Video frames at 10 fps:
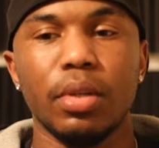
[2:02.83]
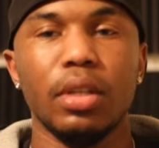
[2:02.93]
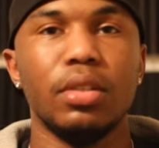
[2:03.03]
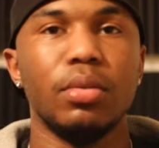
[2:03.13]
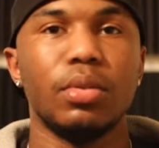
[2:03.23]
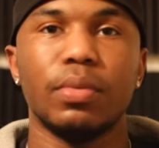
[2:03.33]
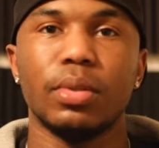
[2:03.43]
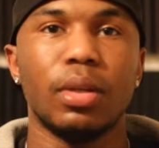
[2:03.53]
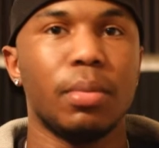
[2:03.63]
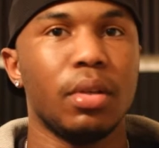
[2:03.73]
need you is for
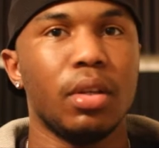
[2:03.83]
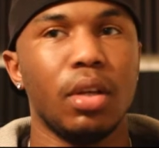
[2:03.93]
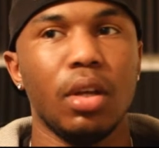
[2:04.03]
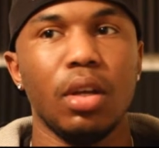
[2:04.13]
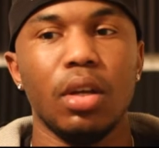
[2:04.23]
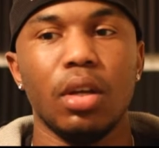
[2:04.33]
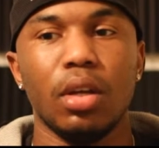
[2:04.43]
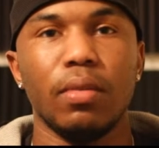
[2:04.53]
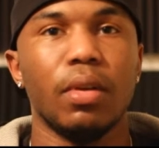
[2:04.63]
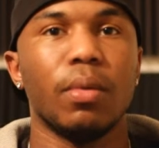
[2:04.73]
something
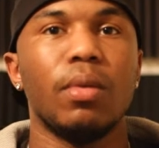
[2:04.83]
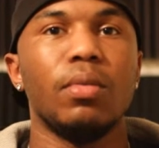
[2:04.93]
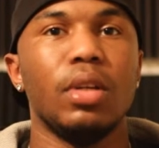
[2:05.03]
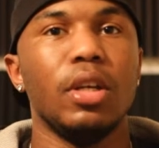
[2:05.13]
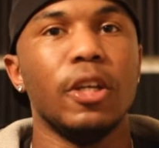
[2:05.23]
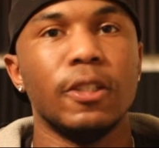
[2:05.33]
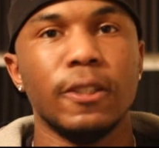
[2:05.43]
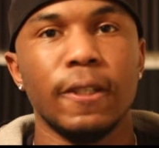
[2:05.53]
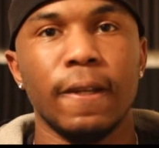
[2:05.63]
of their own needs.